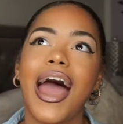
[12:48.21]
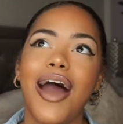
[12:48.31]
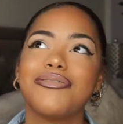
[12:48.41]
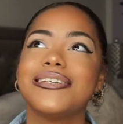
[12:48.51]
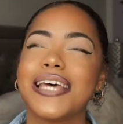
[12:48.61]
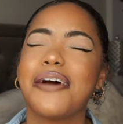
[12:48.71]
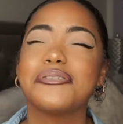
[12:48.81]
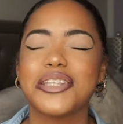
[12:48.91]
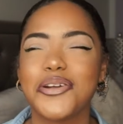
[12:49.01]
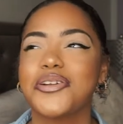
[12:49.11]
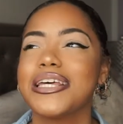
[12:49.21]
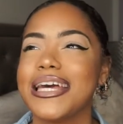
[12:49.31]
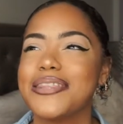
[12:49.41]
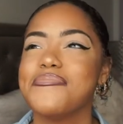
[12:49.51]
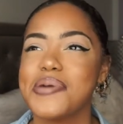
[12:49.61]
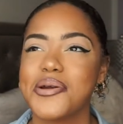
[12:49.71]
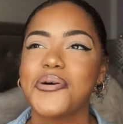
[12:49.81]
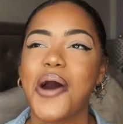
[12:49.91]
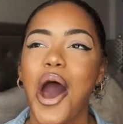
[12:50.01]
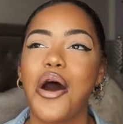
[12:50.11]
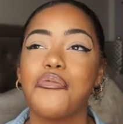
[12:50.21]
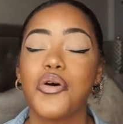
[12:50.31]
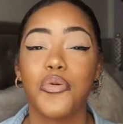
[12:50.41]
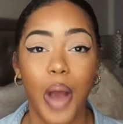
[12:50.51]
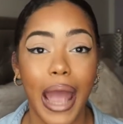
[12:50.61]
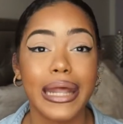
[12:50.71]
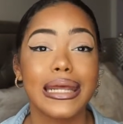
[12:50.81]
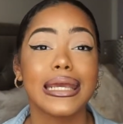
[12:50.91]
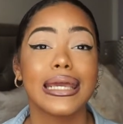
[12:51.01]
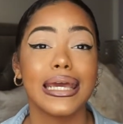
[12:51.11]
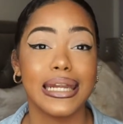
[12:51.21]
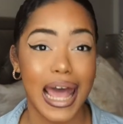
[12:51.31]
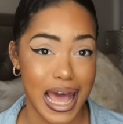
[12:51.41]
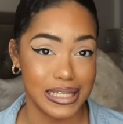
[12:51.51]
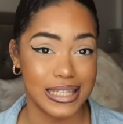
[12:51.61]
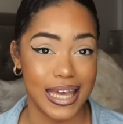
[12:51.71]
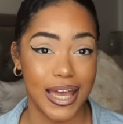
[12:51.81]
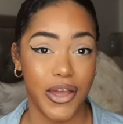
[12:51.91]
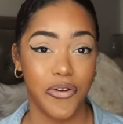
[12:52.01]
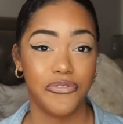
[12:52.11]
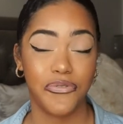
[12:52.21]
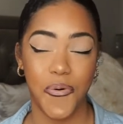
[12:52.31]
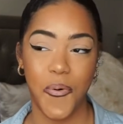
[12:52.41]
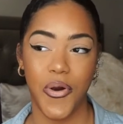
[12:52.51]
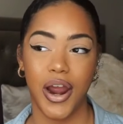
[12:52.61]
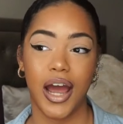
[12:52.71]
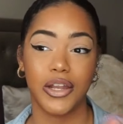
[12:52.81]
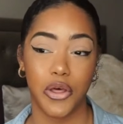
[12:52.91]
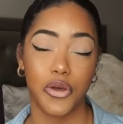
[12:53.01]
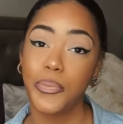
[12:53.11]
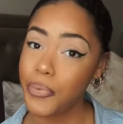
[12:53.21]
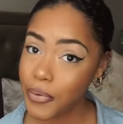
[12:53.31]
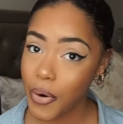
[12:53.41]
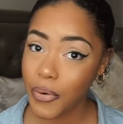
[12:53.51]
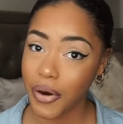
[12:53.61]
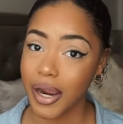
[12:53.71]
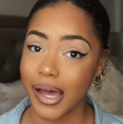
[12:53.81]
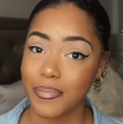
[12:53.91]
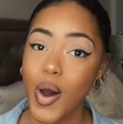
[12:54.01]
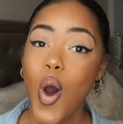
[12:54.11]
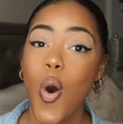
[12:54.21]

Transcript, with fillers: have to say I was literally in the middle of writing an essay for another program